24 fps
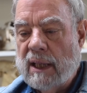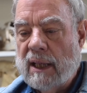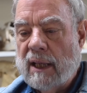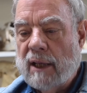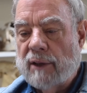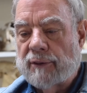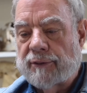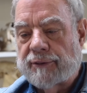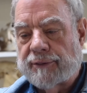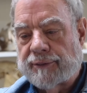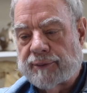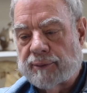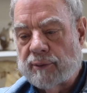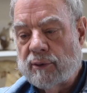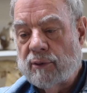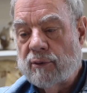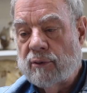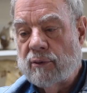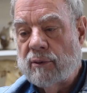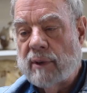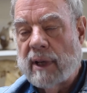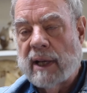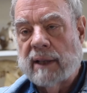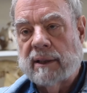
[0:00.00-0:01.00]

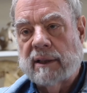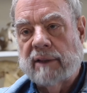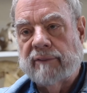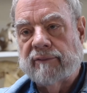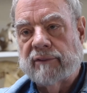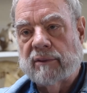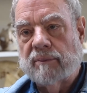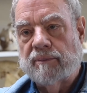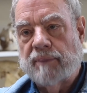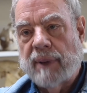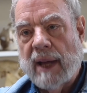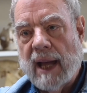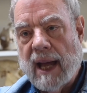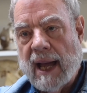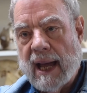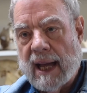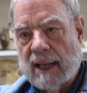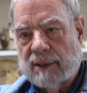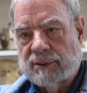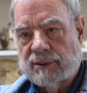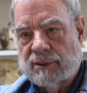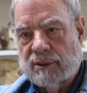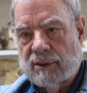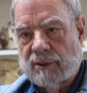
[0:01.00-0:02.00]
through and even
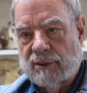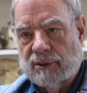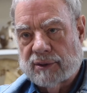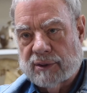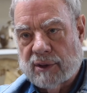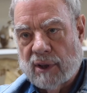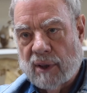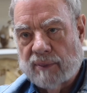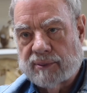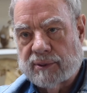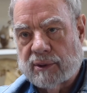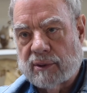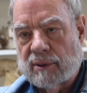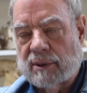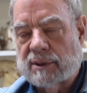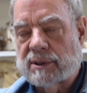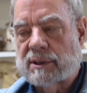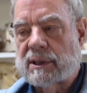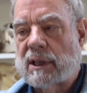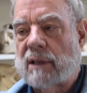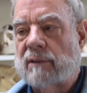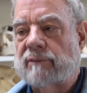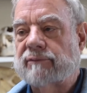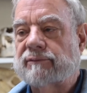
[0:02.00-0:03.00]
past the sculpture
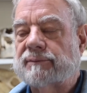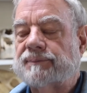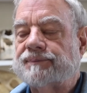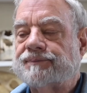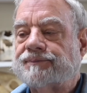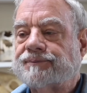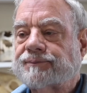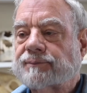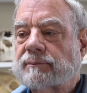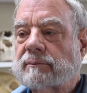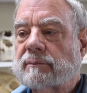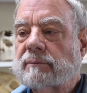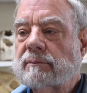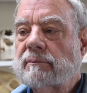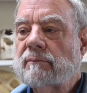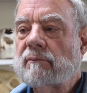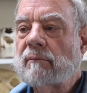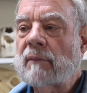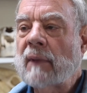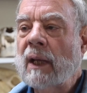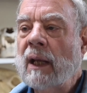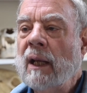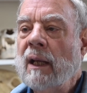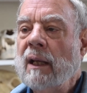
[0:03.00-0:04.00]
itself.
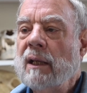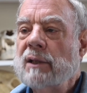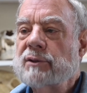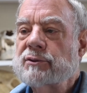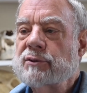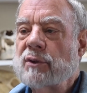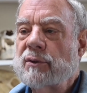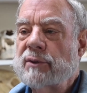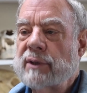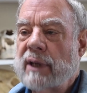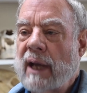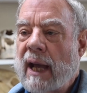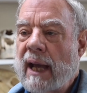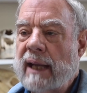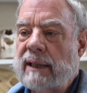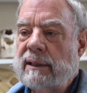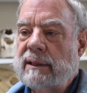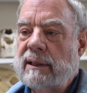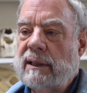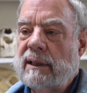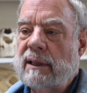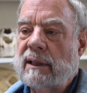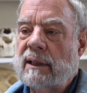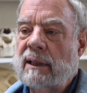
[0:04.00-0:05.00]
So the
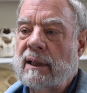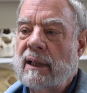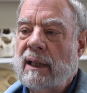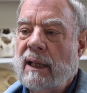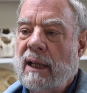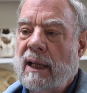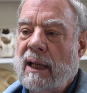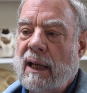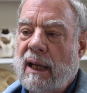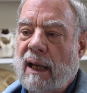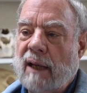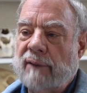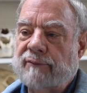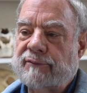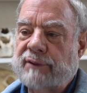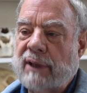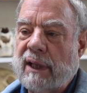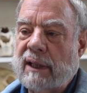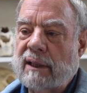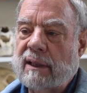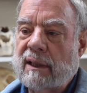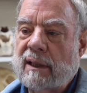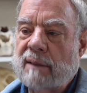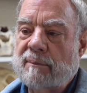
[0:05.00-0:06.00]
idea of
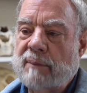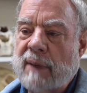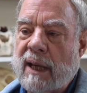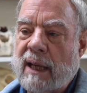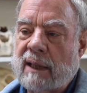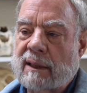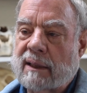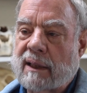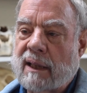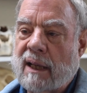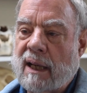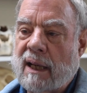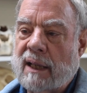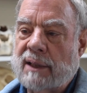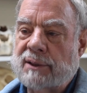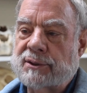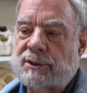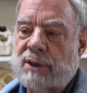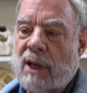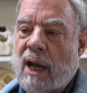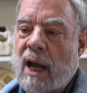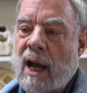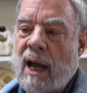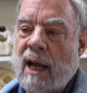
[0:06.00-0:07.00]
taking
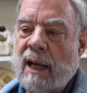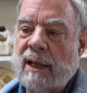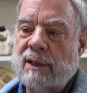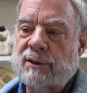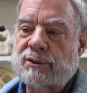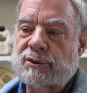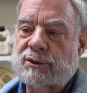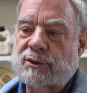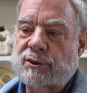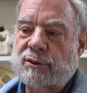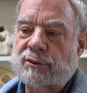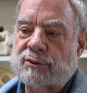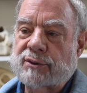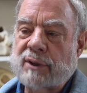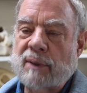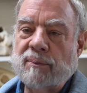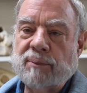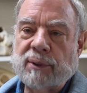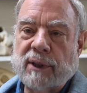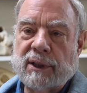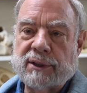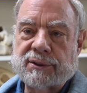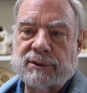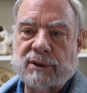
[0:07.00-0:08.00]
mankind's eyes to
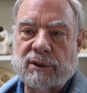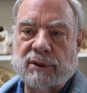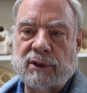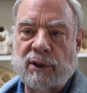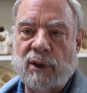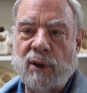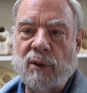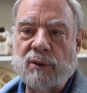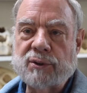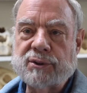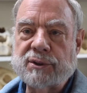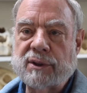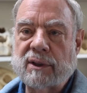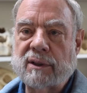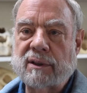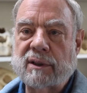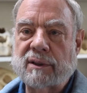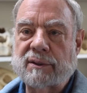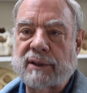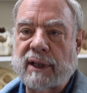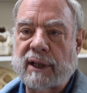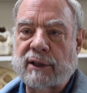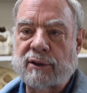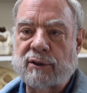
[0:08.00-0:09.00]
someplace in the ocean
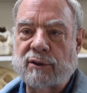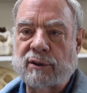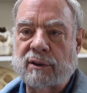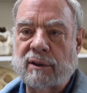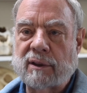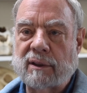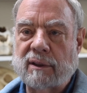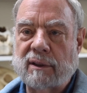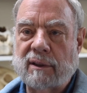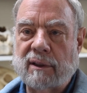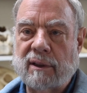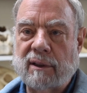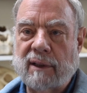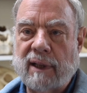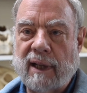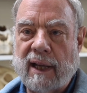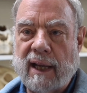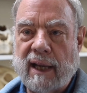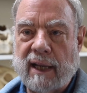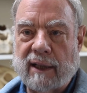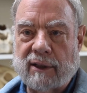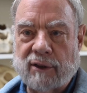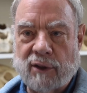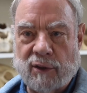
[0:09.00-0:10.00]
that they couldn't
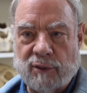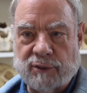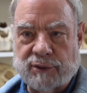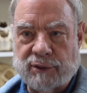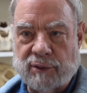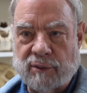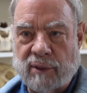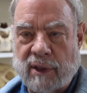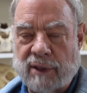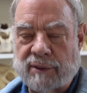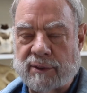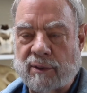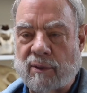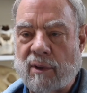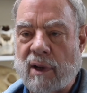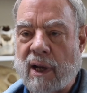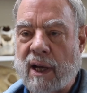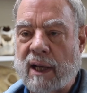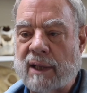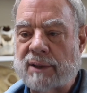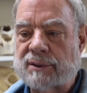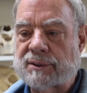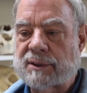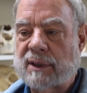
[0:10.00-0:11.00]
go to
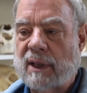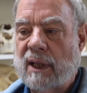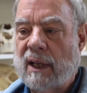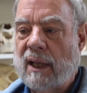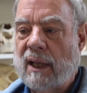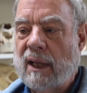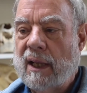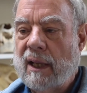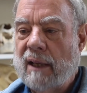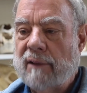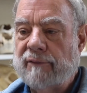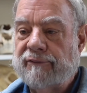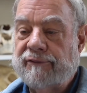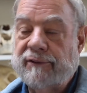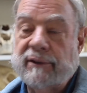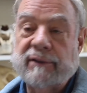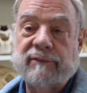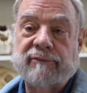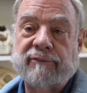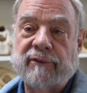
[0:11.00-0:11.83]
otherwise felt